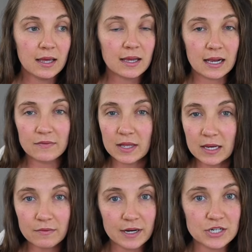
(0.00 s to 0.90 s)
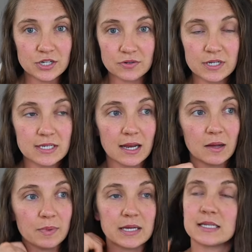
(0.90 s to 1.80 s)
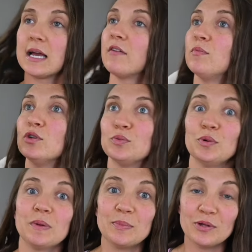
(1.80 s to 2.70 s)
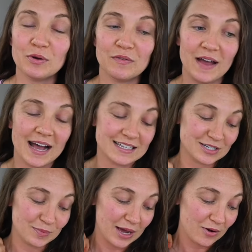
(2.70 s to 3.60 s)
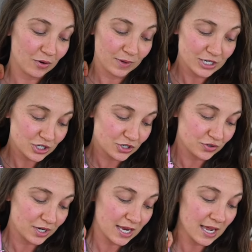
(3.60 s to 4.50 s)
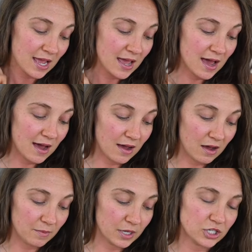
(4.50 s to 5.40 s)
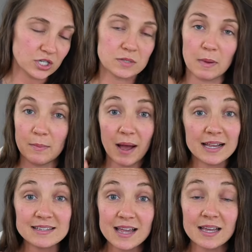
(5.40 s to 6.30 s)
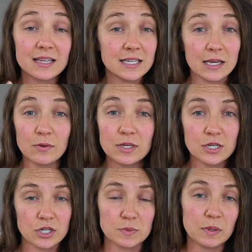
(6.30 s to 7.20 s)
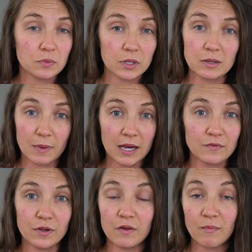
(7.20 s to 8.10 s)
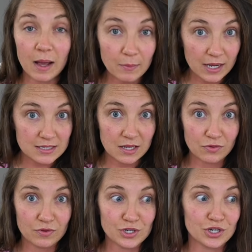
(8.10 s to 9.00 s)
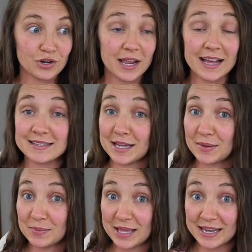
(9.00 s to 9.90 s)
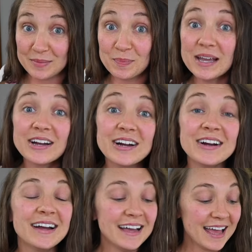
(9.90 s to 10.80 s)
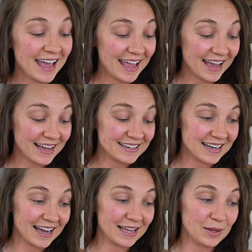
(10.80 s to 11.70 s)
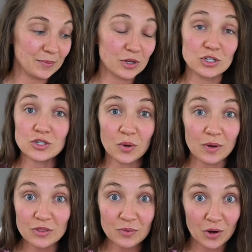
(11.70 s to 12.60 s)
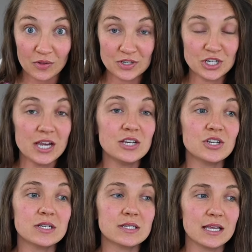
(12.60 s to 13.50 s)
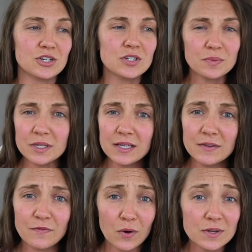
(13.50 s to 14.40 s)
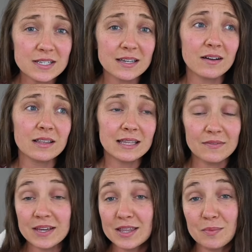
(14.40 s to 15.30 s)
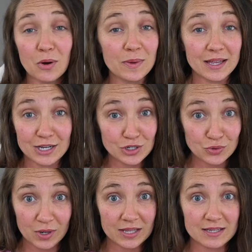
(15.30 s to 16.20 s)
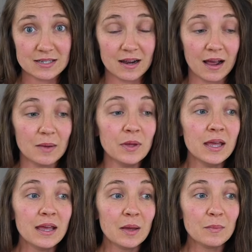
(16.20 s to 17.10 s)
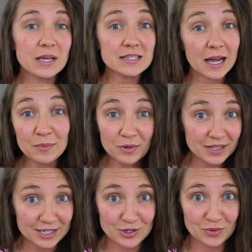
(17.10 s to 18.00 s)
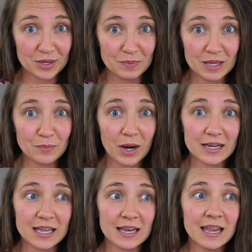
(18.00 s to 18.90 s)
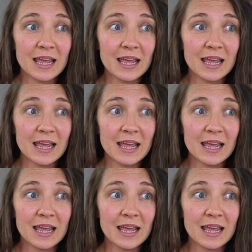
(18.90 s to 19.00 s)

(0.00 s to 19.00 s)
kind of getting a registry set up because I have multiple people who have asked about a registry. Um, just my mindset, continuing to just be really mindful of my mindset through this journey as I am getting bigger and I am just going through all the changes and just really focusing on living in the moment and enjoying this time because I'm really enjoying being pregnant